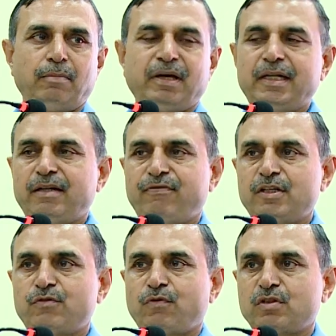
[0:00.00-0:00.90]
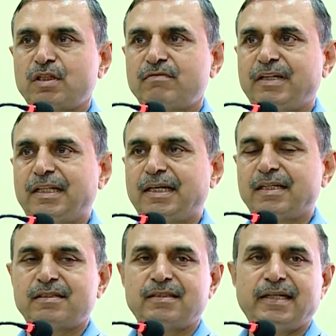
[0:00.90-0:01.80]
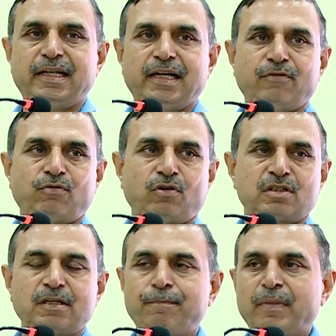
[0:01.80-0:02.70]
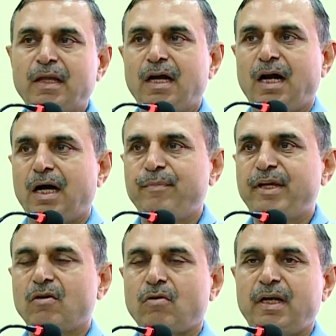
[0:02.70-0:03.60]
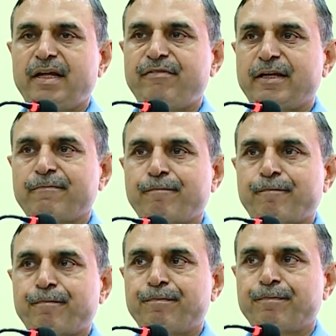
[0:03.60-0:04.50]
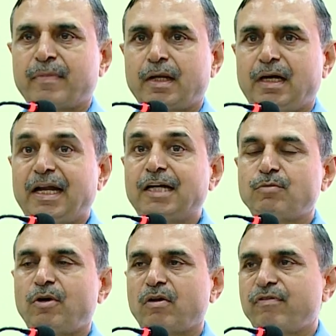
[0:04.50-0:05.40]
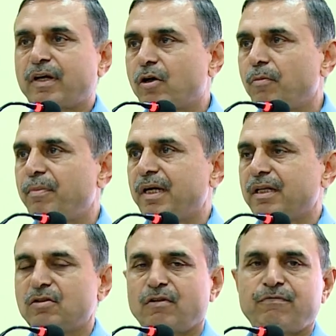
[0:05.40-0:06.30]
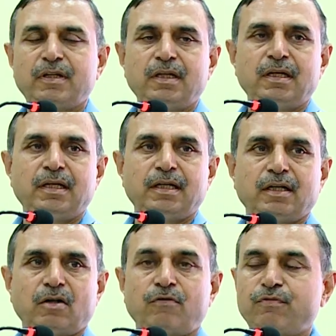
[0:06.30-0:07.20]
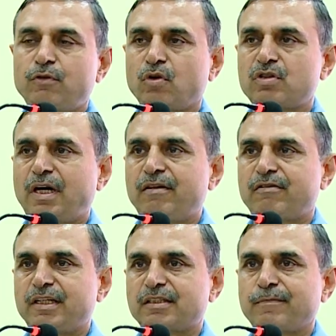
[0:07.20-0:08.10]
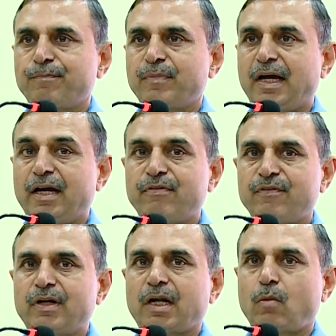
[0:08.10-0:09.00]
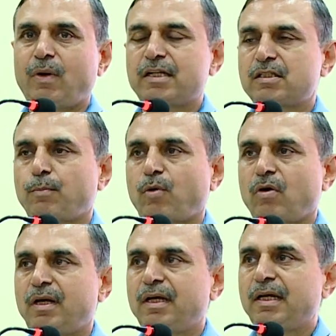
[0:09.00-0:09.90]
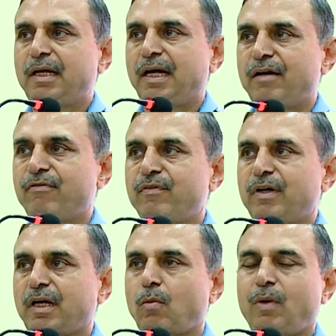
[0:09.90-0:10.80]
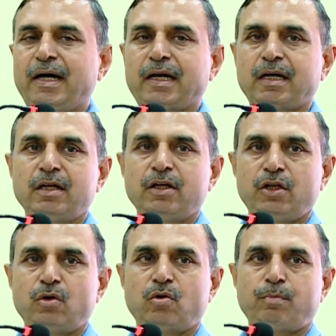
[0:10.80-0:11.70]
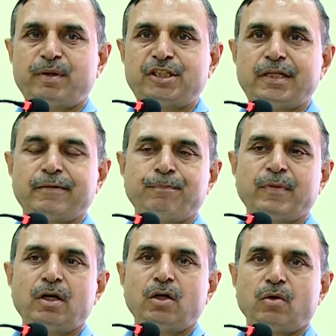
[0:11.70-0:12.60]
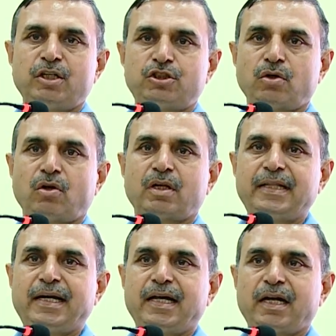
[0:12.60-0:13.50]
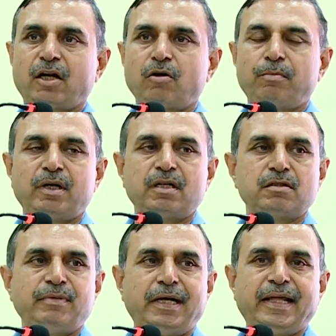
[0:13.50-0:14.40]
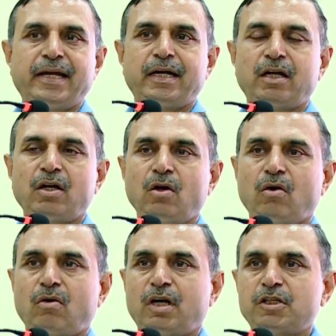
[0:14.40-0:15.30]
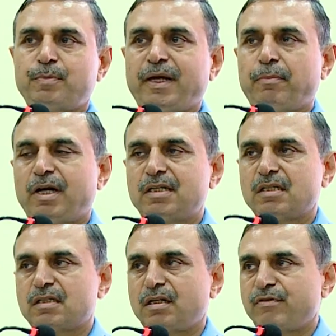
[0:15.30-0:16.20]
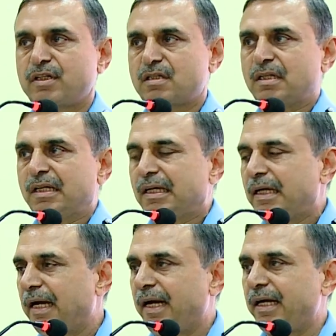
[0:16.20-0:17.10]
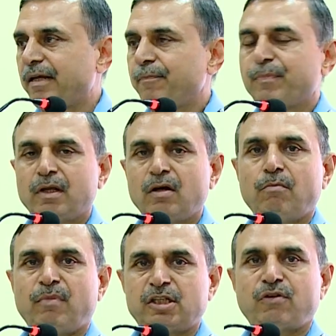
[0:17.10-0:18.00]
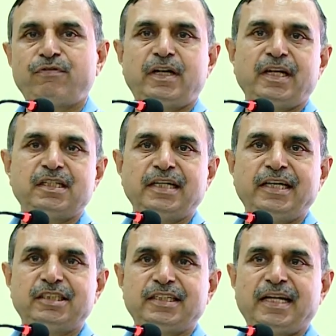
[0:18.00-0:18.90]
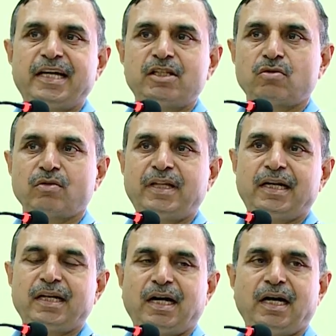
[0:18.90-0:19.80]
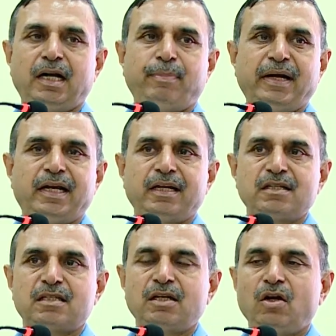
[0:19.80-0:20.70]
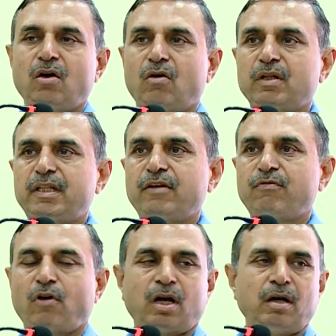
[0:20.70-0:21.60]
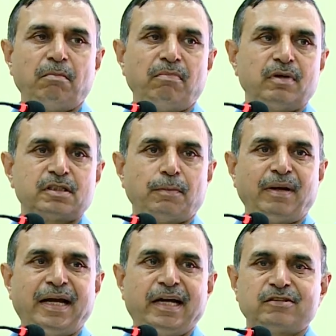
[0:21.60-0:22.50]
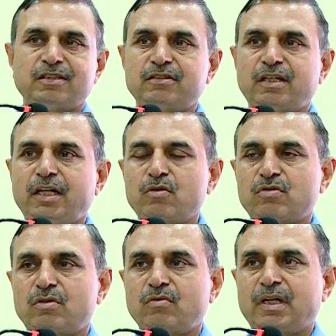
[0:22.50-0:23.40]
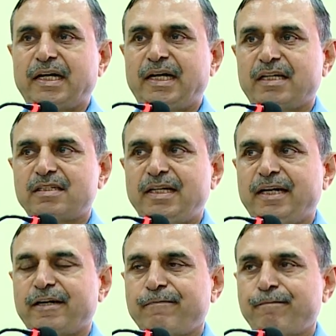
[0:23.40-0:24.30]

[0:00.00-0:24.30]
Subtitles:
by the defense forces, whether it is Indian Air Force, Army or Navy. A large amount of our equipment is of those countries, and we will require support, and we will require you to pitch in to ensure that our equipment is maintained, all our spare parts are serviced, and much of it is indigenized so that our dependence on the foreign suppliers is reduced to a great extent.